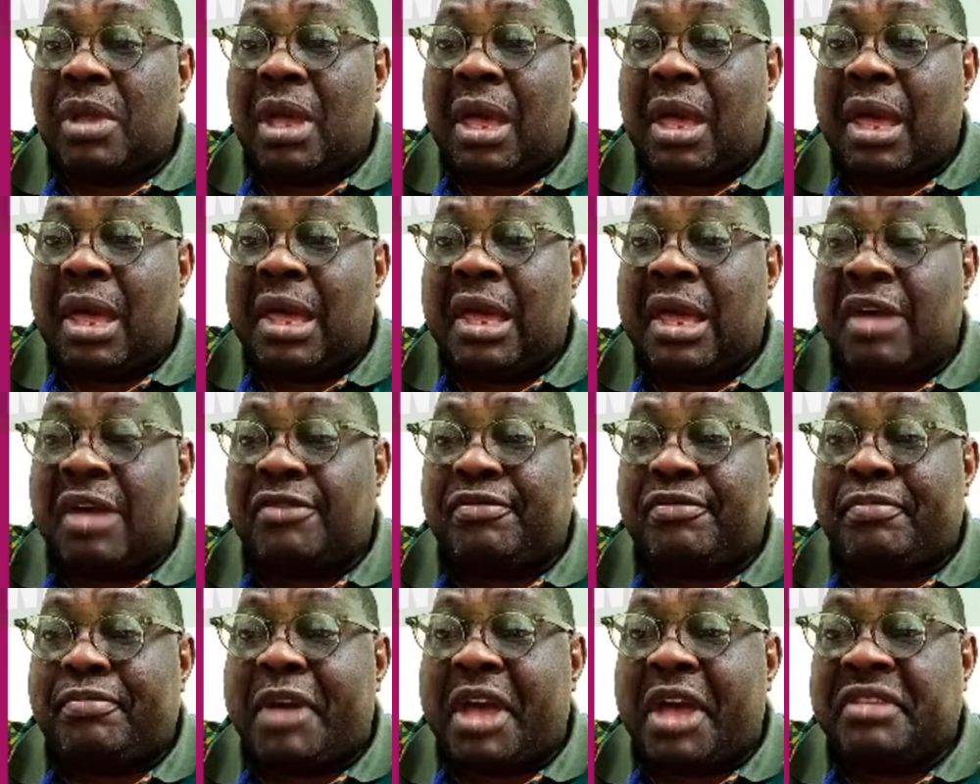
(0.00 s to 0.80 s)
I
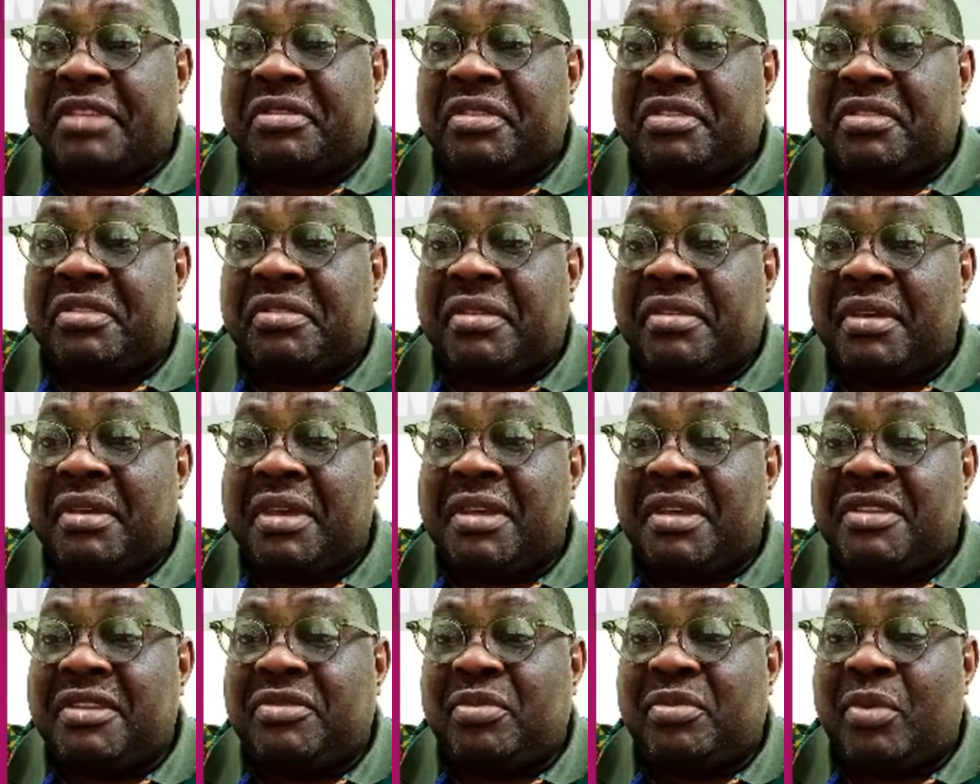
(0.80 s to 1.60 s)
have passed the
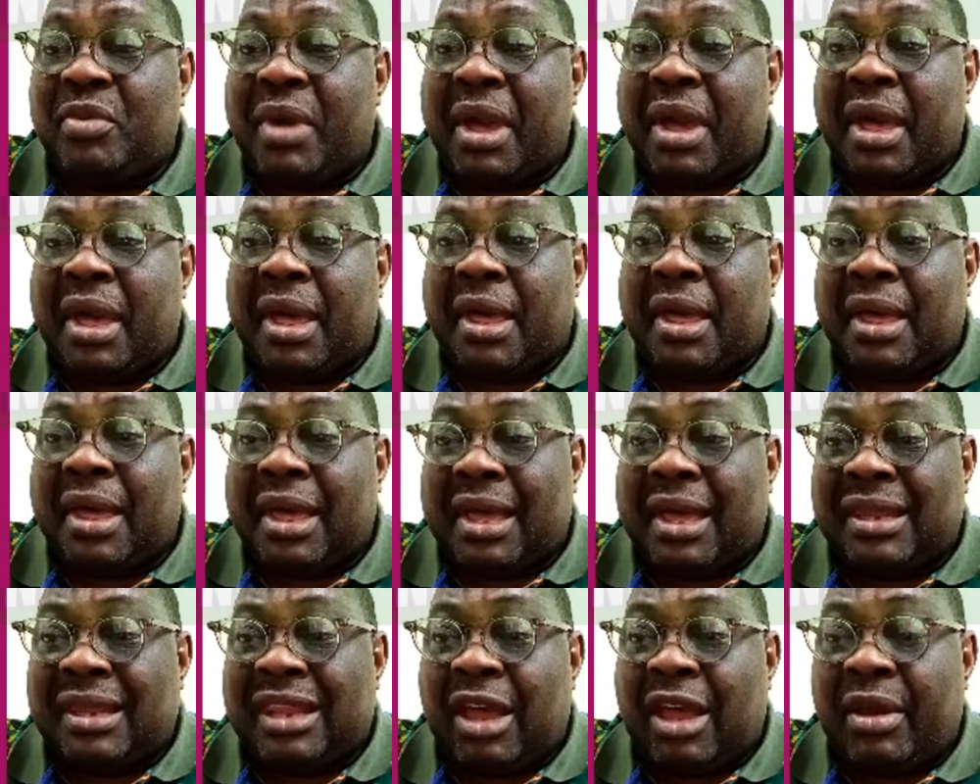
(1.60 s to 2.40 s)
stage
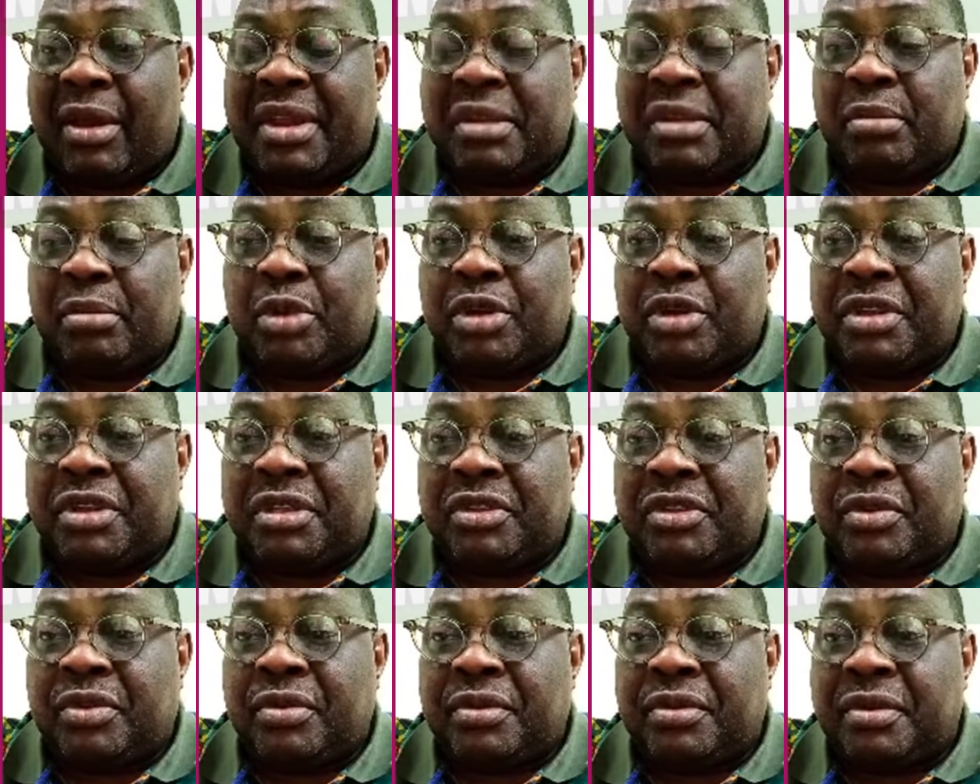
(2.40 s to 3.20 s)
where I allow
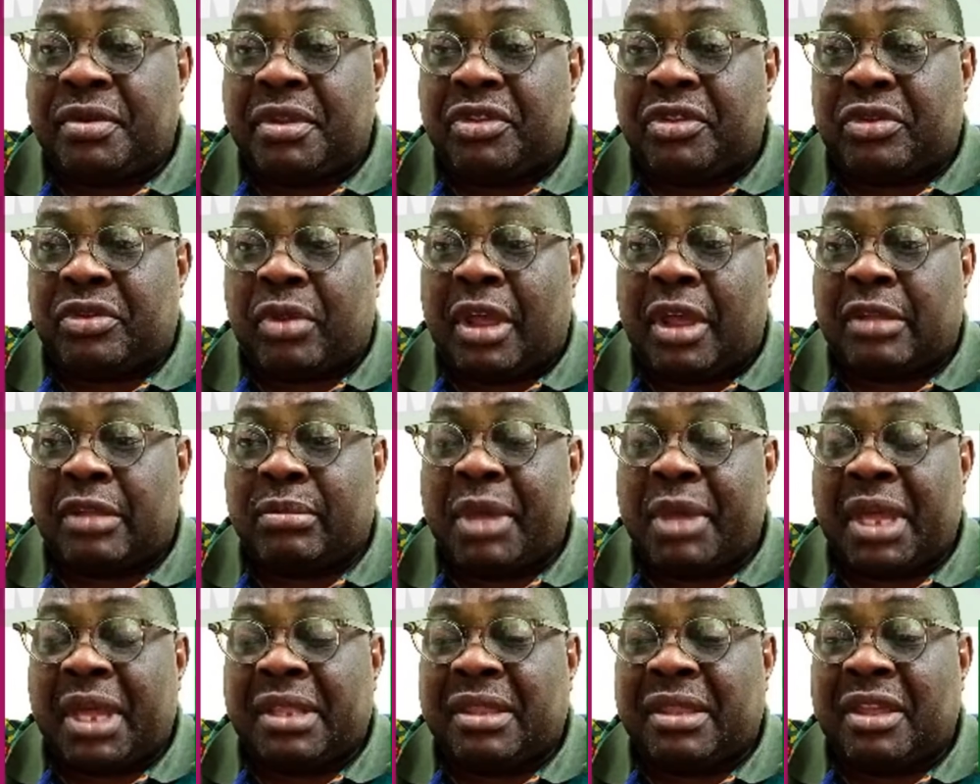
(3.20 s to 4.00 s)
anybody to
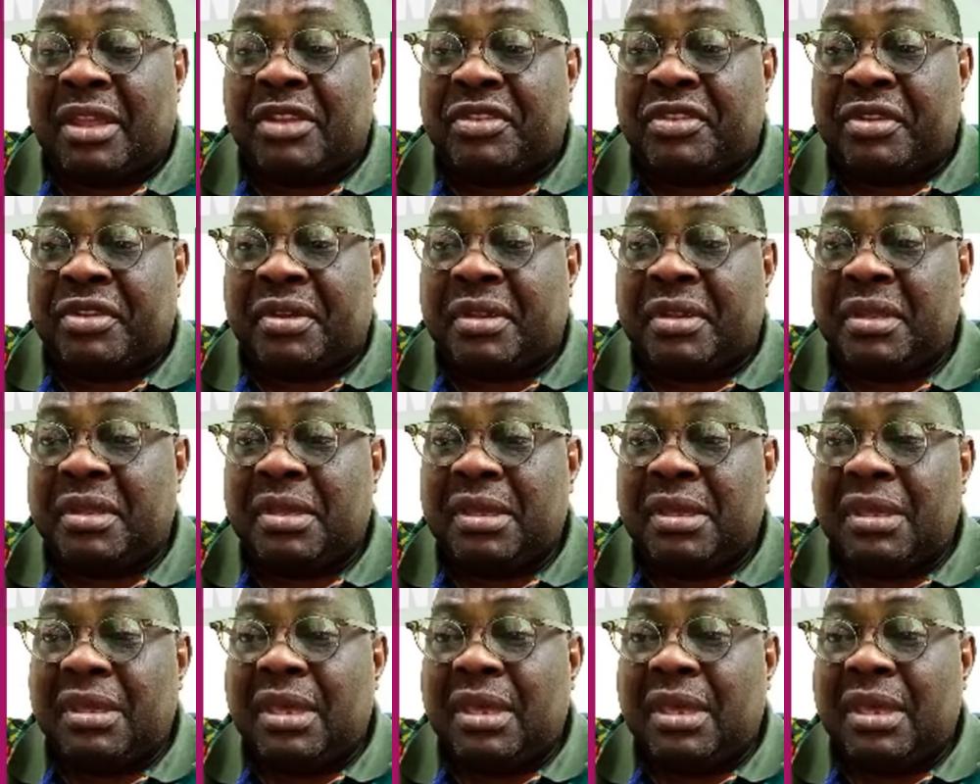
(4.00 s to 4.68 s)
distract my attention.